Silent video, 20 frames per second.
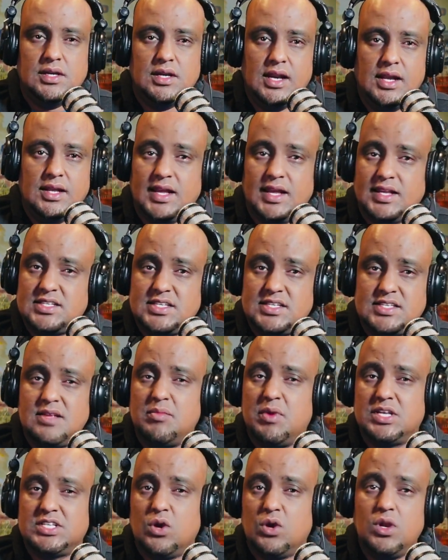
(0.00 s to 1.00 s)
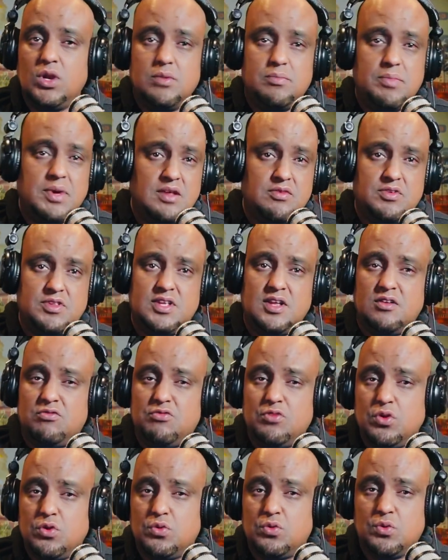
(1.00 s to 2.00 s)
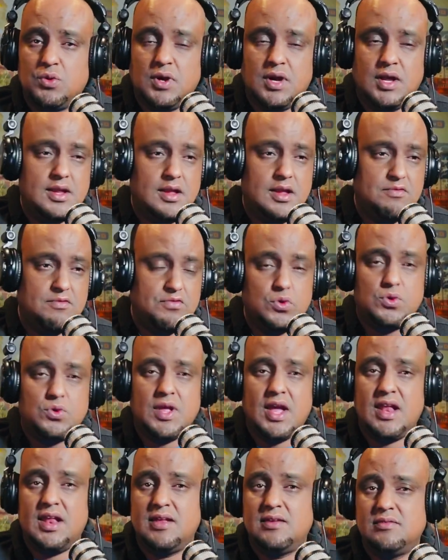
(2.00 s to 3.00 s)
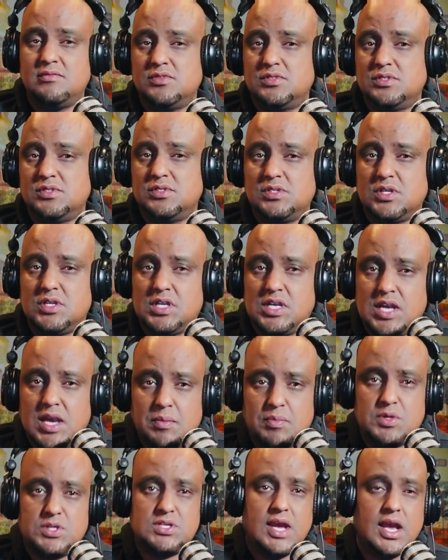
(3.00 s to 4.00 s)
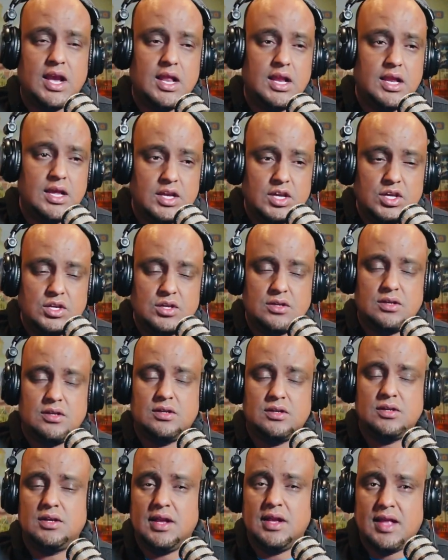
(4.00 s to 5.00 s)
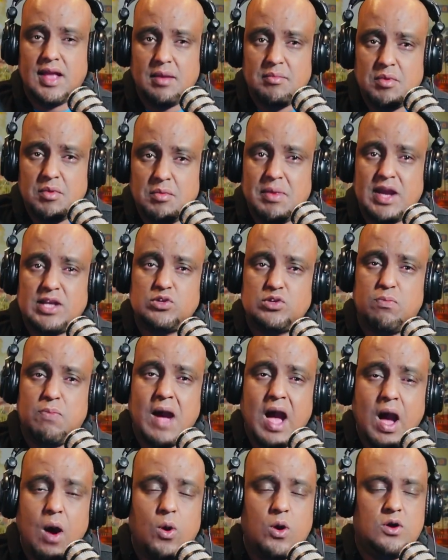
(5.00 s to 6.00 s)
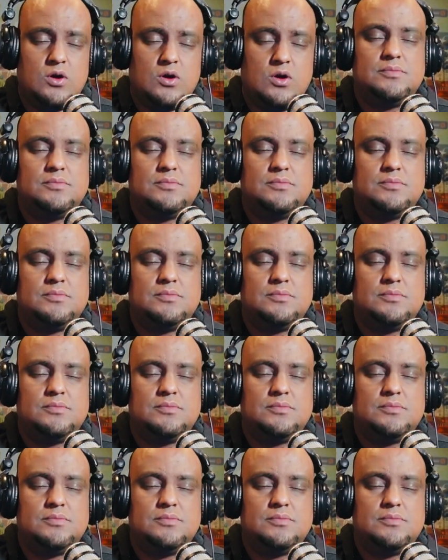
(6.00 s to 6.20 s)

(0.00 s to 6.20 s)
And that system has only benefited a few, and a few that keep recycling and coming back to power.